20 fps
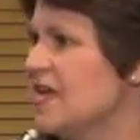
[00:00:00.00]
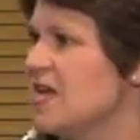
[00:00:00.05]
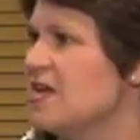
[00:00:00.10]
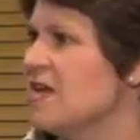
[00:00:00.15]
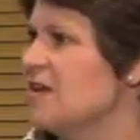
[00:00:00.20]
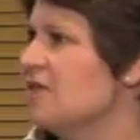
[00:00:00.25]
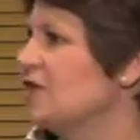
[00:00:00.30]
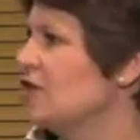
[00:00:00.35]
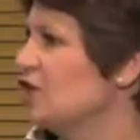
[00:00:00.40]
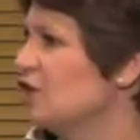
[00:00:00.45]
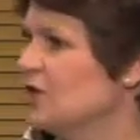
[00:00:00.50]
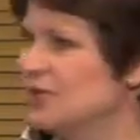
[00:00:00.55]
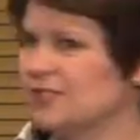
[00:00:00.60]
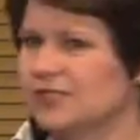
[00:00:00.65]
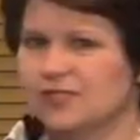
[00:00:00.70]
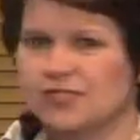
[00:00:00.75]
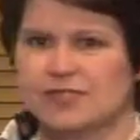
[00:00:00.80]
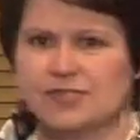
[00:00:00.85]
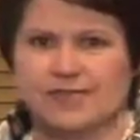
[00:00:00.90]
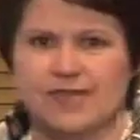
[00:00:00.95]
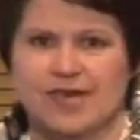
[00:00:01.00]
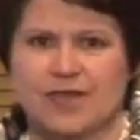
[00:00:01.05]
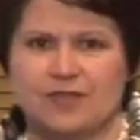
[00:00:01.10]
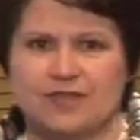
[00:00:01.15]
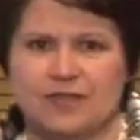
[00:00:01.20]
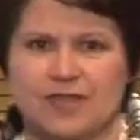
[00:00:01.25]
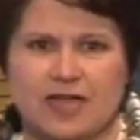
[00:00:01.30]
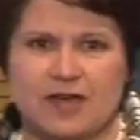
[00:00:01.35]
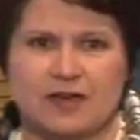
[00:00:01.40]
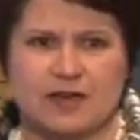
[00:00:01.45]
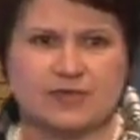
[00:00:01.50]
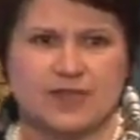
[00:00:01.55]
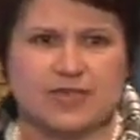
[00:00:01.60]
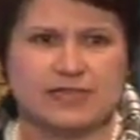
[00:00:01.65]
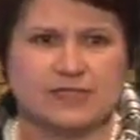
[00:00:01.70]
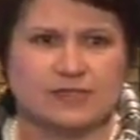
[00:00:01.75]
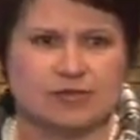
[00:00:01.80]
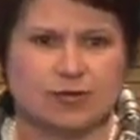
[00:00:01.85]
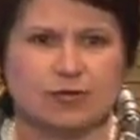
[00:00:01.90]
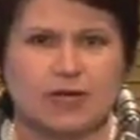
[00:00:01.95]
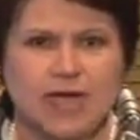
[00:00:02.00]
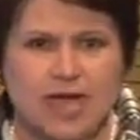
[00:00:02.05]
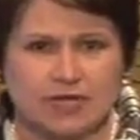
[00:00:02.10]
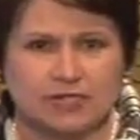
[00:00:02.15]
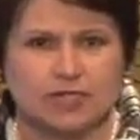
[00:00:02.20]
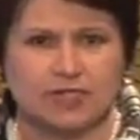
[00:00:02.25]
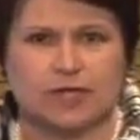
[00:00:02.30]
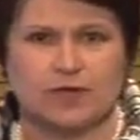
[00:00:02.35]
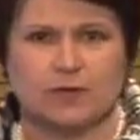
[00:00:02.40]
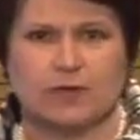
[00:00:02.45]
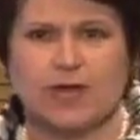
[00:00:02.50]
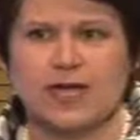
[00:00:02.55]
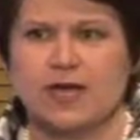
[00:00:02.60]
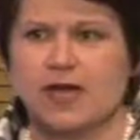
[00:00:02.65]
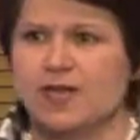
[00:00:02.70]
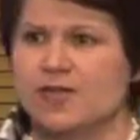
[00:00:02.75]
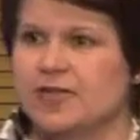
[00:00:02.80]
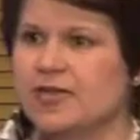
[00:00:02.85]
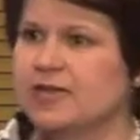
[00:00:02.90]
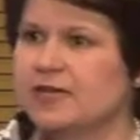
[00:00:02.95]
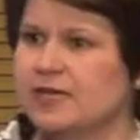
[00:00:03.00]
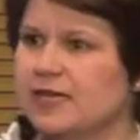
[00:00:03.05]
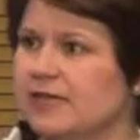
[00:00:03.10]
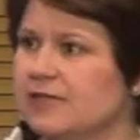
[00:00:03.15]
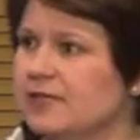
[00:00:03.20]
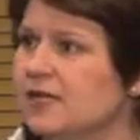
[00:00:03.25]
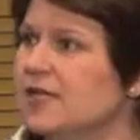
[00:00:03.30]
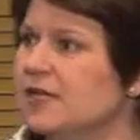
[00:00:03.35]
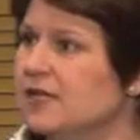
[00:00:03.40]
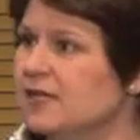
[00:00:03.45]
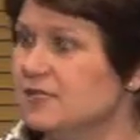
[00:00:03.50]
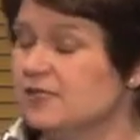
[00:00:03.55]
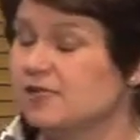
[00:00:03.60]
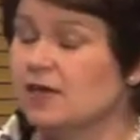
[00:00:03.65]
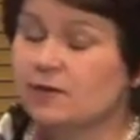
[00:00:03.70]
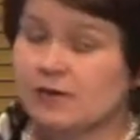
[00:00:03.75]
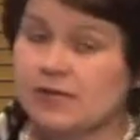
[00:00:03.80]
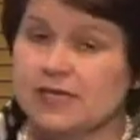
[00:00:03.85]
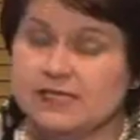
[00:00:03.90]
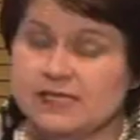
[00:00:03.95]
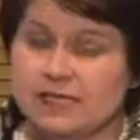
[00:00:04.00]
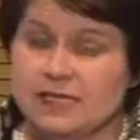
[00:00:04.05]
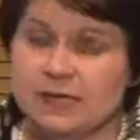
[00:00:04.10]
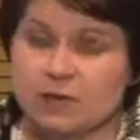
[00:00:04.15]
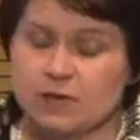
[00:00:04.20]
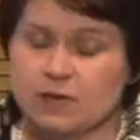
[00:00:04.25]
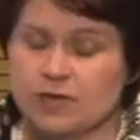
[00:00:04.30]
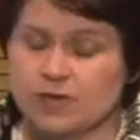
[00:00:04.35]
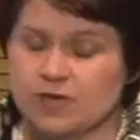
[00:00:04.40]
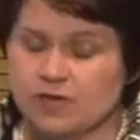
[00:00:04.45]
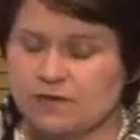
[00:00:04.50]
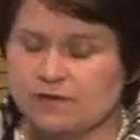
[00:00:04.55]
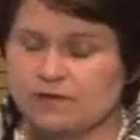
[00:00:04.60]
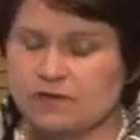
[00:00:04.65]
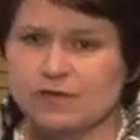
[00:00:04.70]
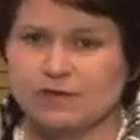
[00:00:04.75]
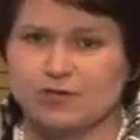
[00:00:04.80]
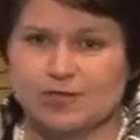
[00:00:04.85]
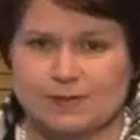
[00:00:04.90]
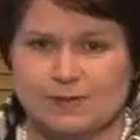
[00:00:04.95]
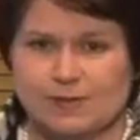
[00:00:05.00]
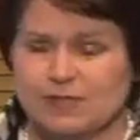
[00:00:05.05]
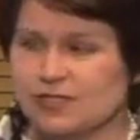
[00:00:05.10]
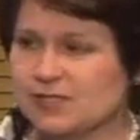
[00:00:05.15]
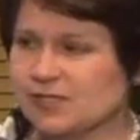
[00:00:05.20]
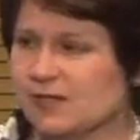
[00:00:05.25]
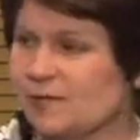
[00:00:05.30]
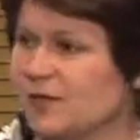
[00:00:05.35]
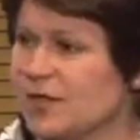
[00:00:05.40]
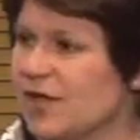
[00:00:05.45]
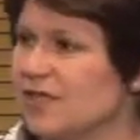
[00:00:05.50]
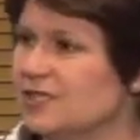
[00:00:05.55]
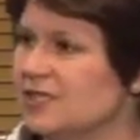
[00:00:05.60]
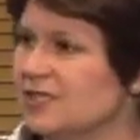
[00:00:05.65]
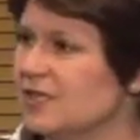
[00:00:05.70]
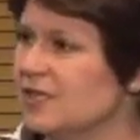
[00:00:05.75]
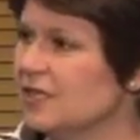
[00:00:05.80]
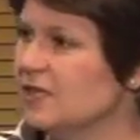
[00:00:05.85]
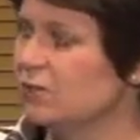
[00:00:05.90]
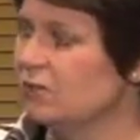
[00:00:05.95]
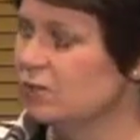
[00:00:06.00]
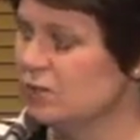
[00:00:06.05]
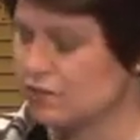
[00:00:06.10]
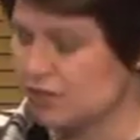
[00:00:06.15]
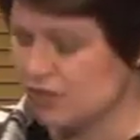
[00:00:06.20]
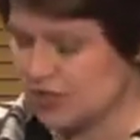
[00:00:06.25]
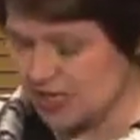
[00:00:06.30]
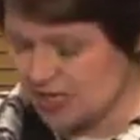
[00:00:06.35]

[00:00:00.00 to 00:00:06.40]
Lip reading: The dollars just aren't there, and that's not actually the way I think it can so easily work in the future as much as I would like to think it would.